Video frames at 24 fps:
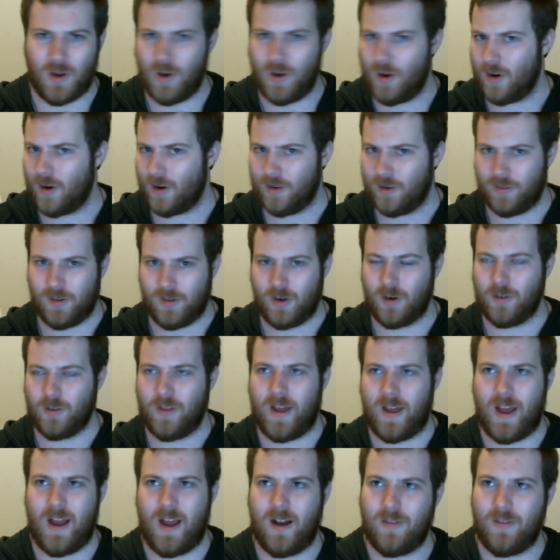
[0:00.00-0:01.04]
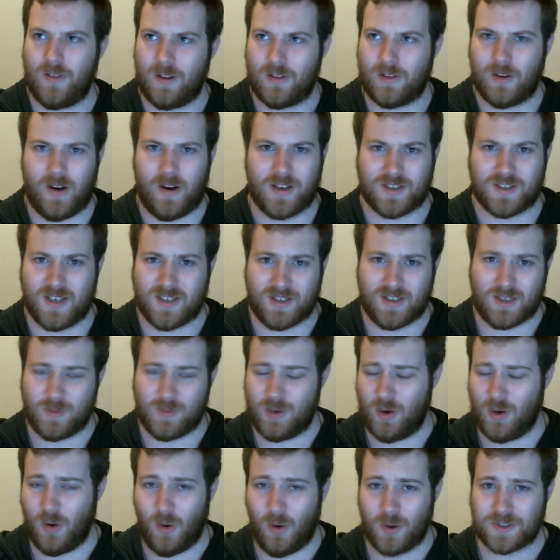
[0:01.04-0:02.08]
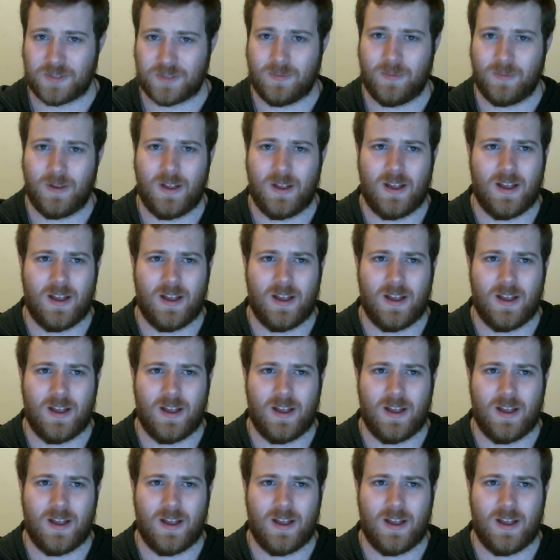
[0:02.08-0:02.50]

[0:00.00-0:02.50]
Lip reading: her and the Hound the entire season has been awesome.